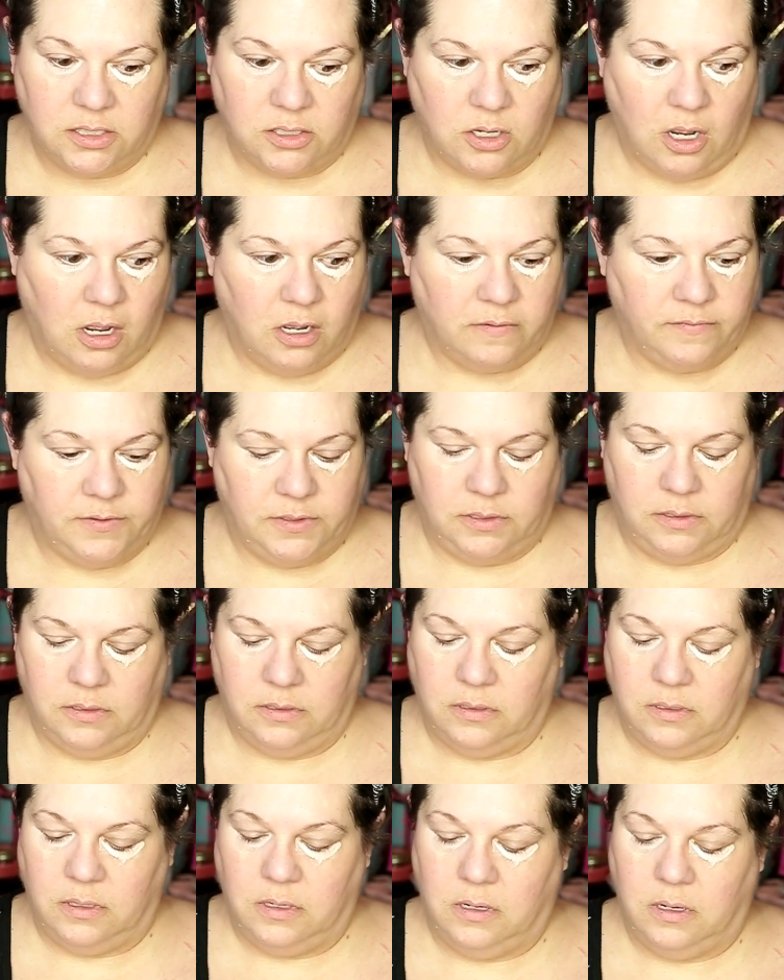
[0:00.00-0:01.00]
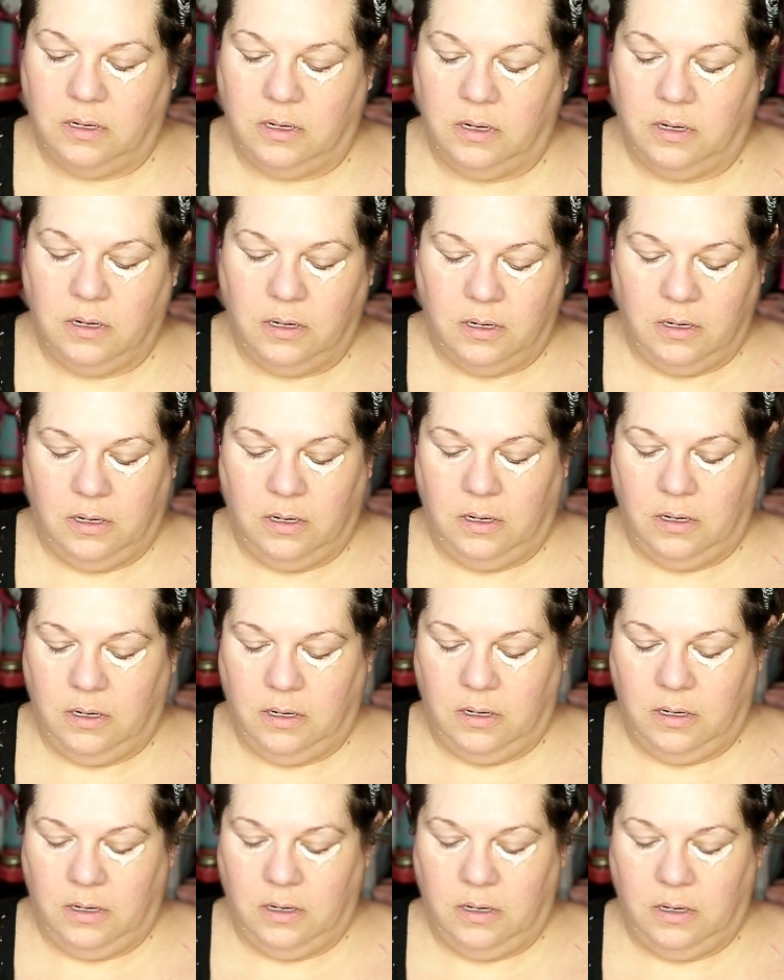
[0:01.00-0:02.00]
soft, and
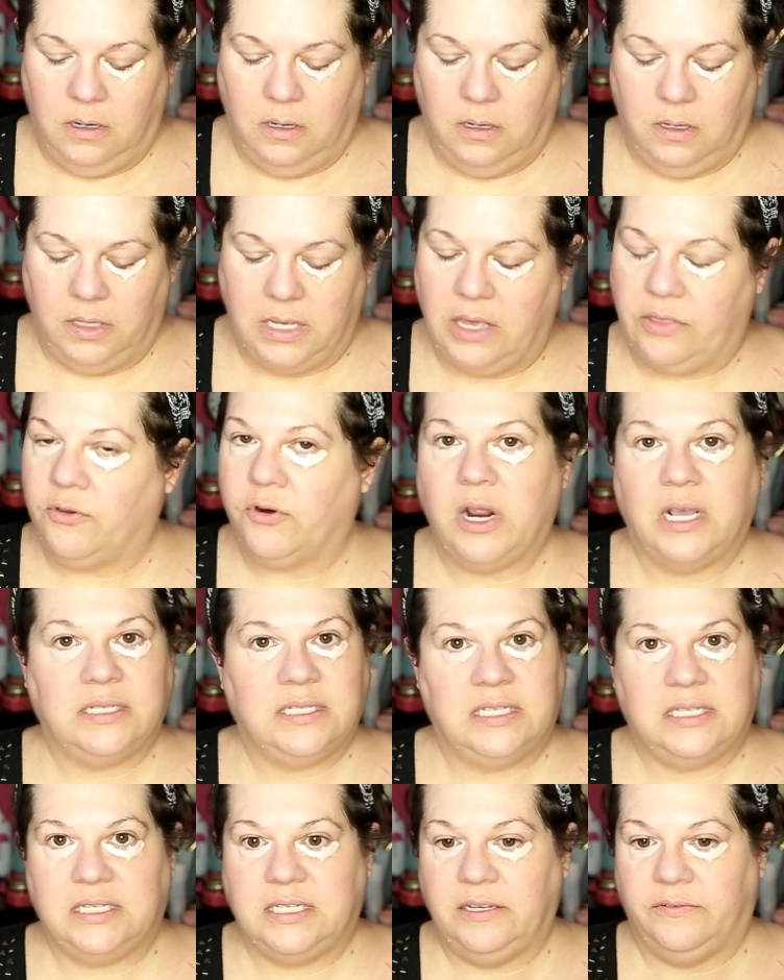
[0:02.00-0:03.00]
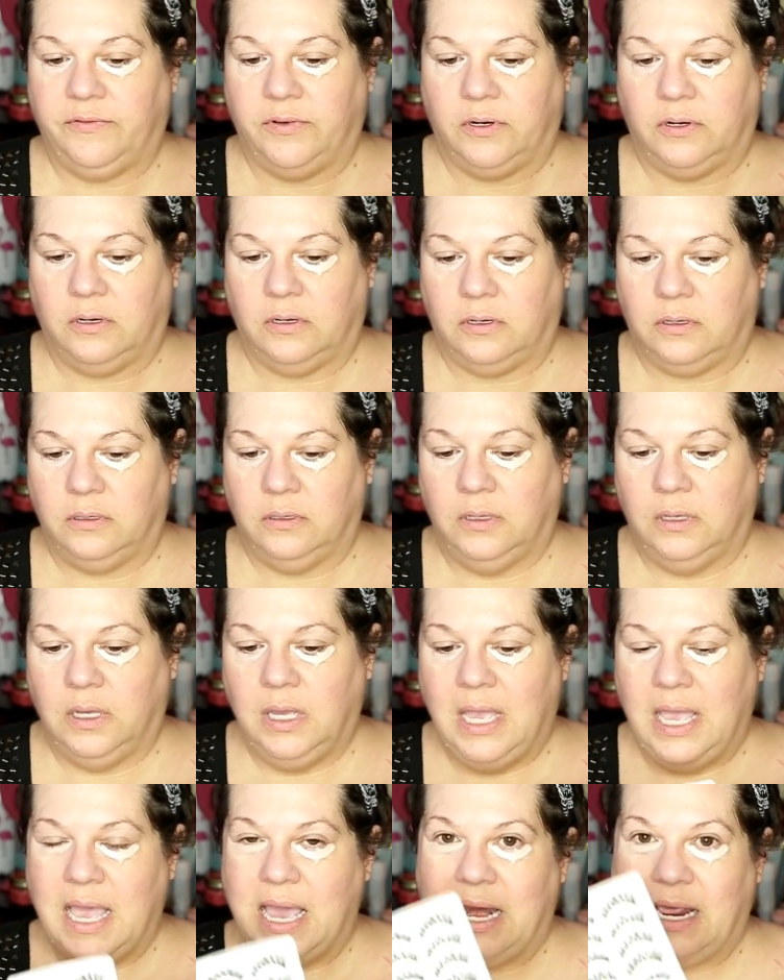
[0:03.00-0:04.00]
yeah, they're not stiff at all.
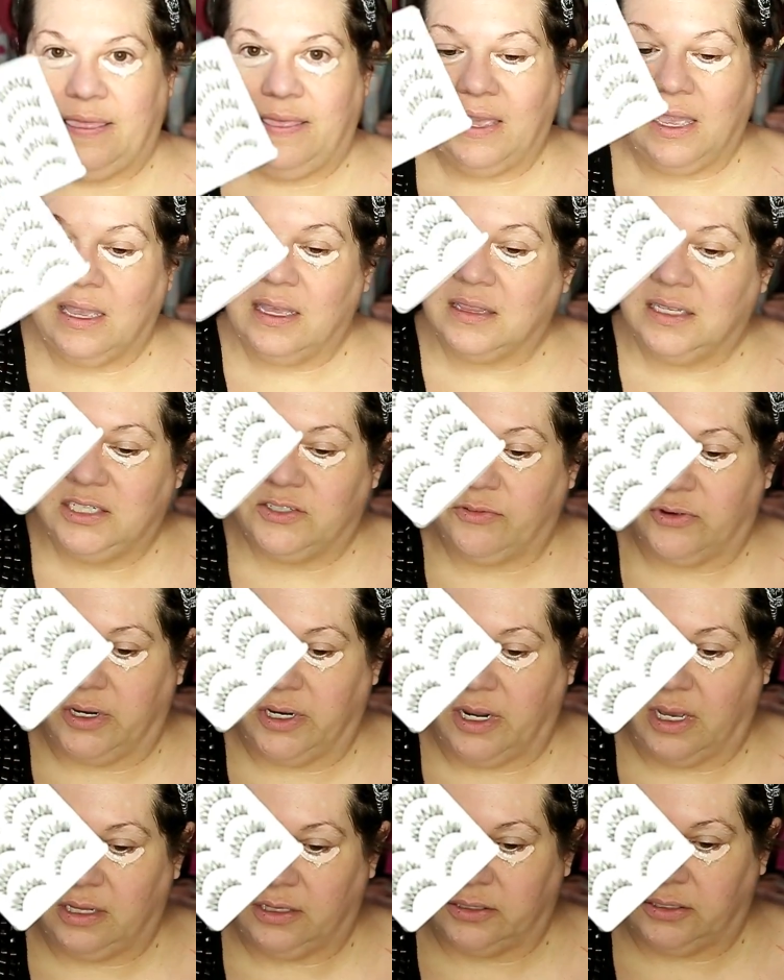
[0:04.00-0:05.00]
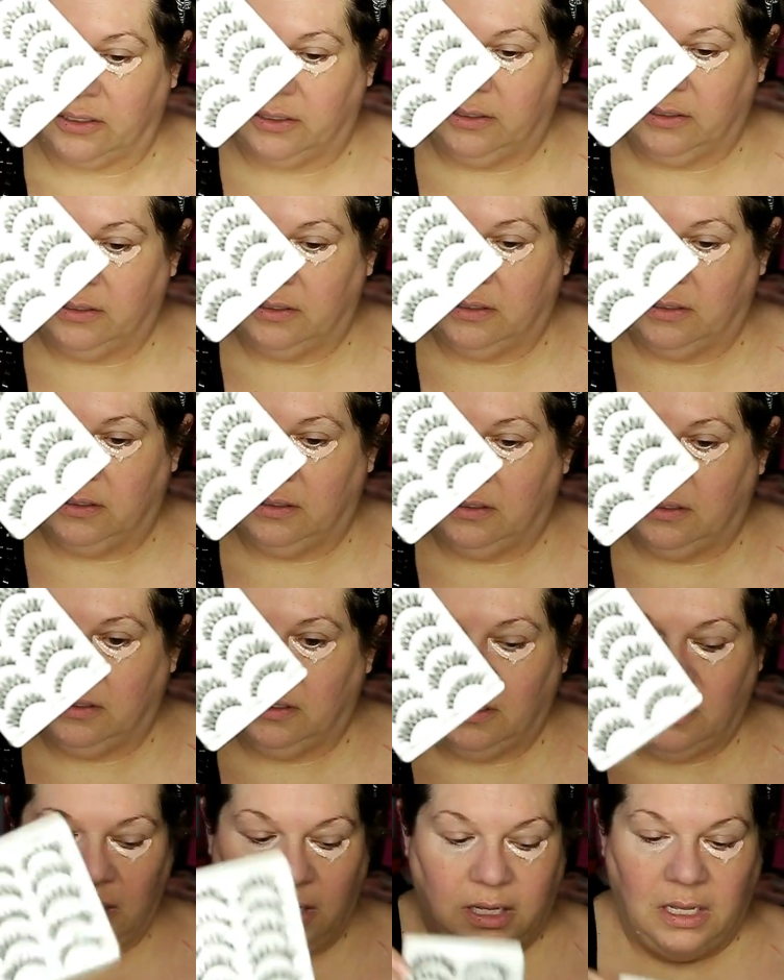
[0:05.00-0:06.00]
And I think I got these for $1.
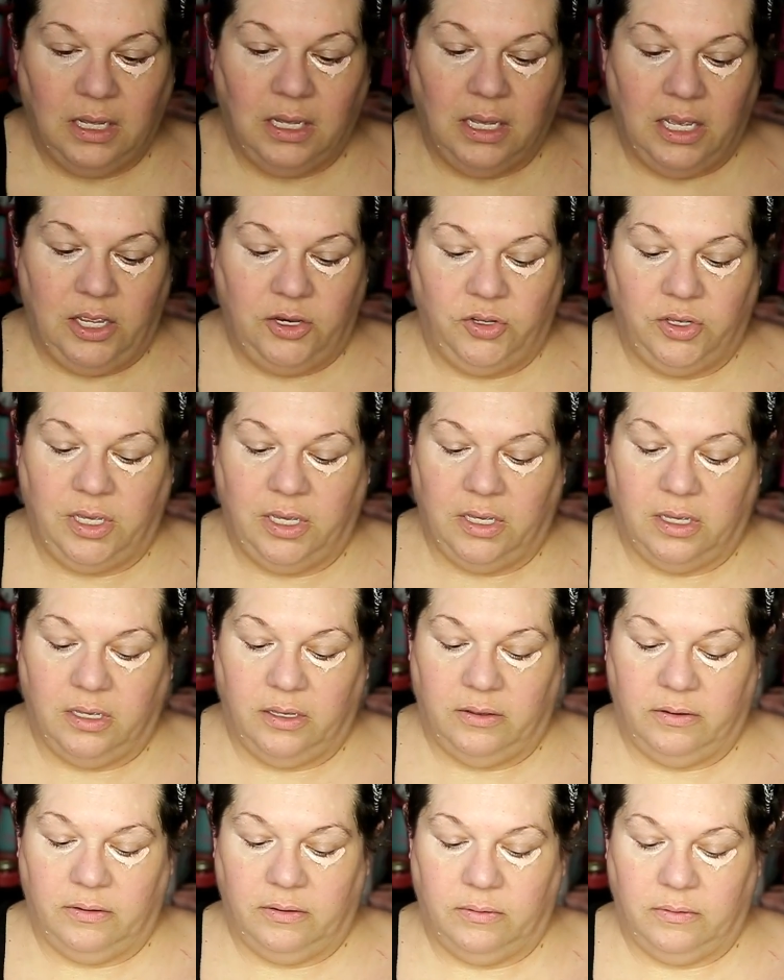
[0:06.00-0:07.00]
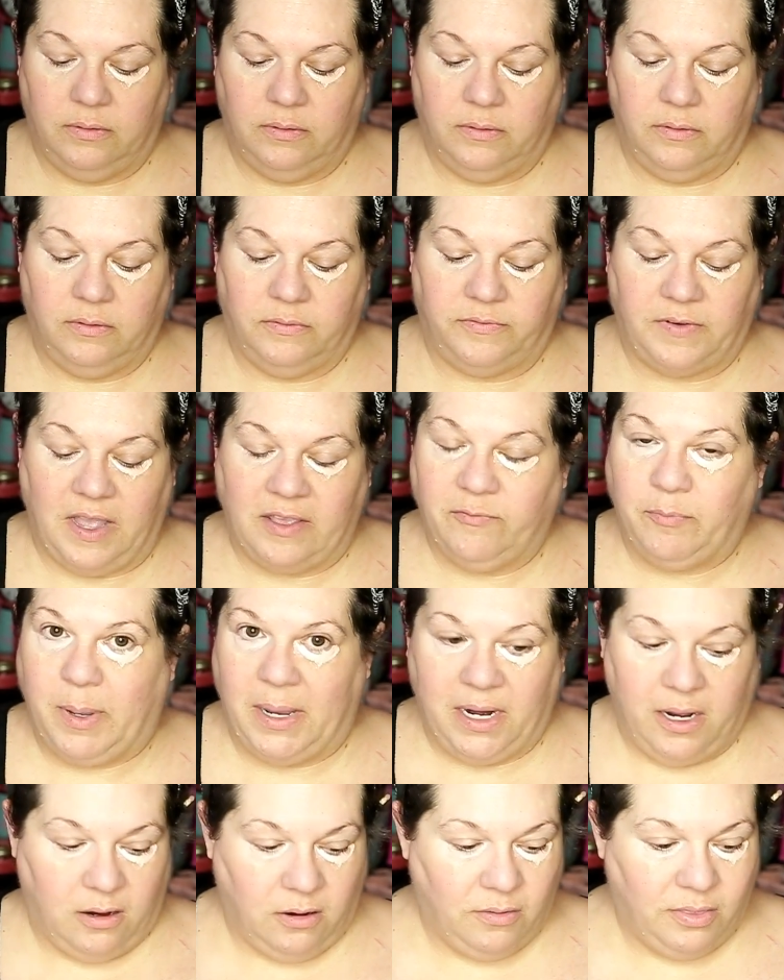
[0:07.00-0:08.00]
And you get 5
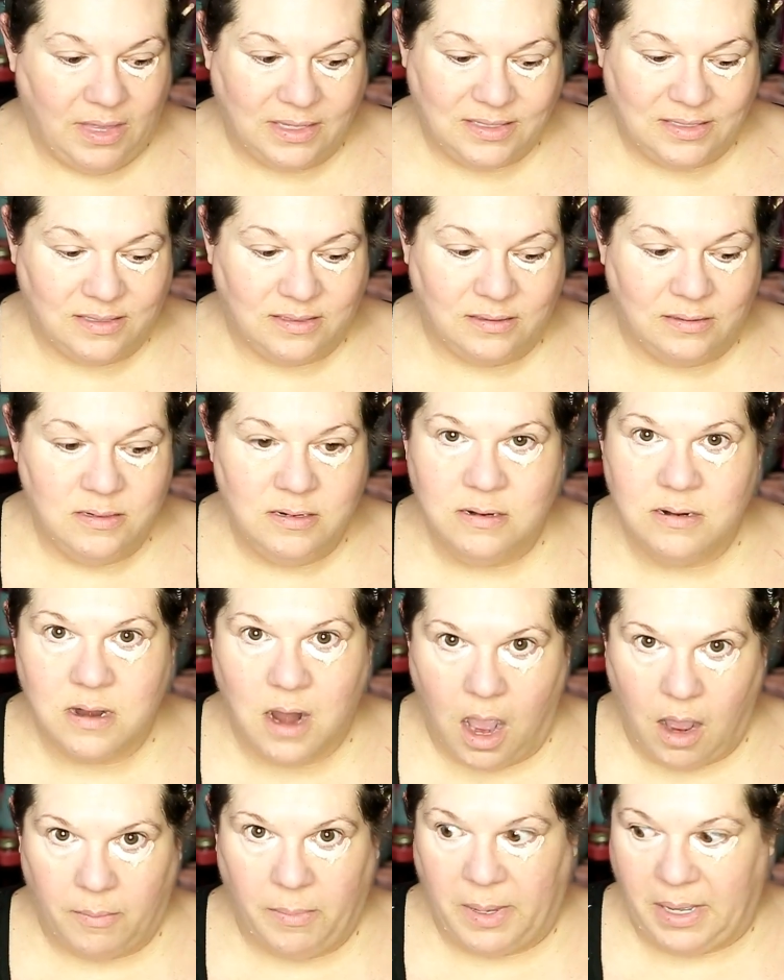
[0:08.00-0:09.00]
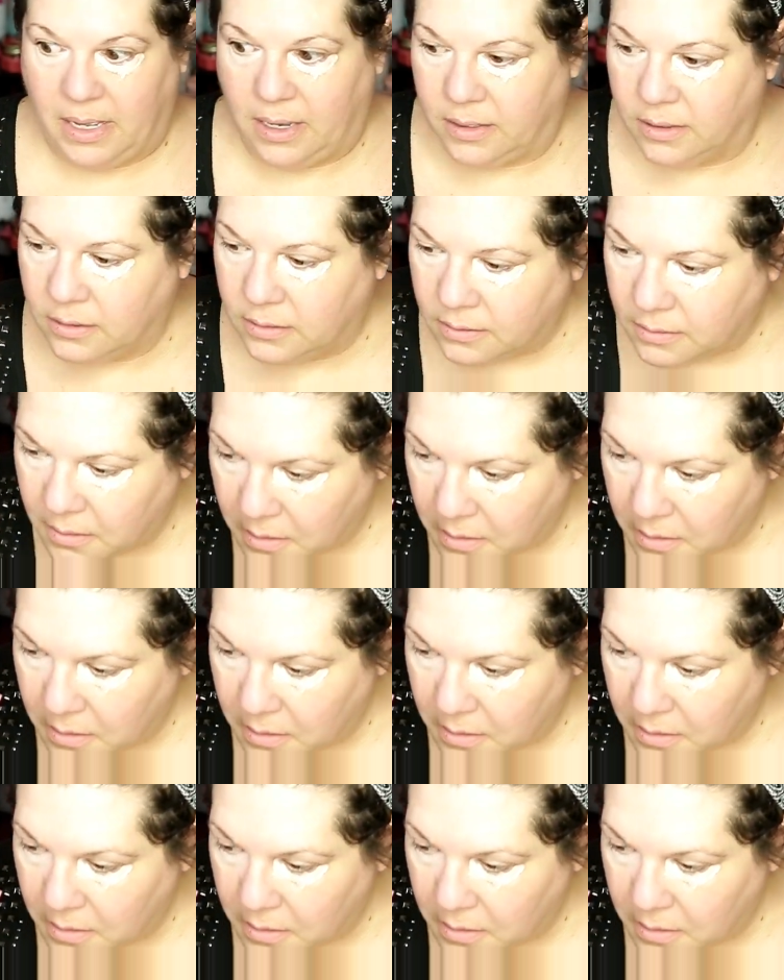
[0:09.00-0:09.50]
pair. That's not bad.